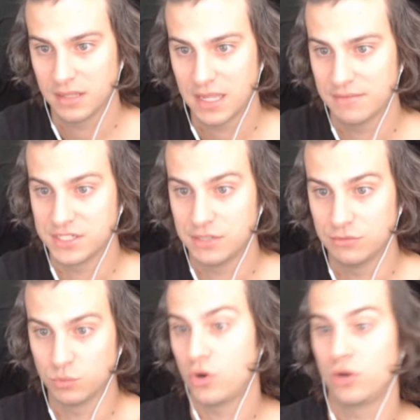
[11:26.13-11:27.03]
have this huge
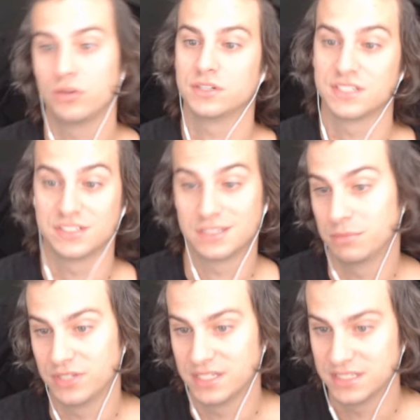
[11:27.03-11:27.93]
wall you're essentially
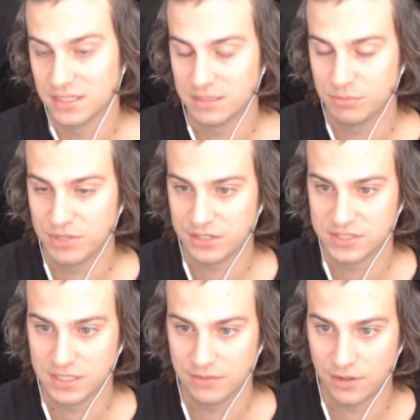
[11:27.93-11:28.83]
building to protect
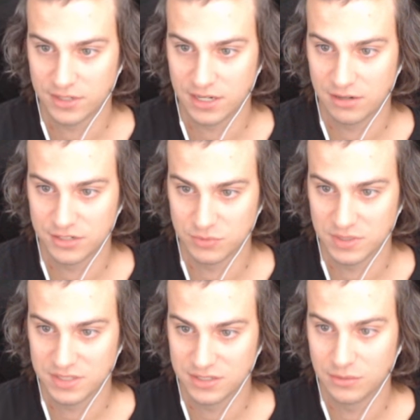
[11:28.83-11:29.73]
yourself and other characters
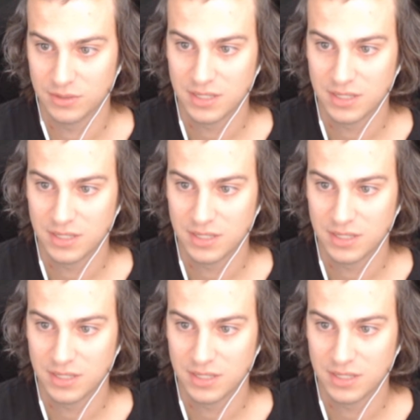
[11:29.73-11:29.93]
with. So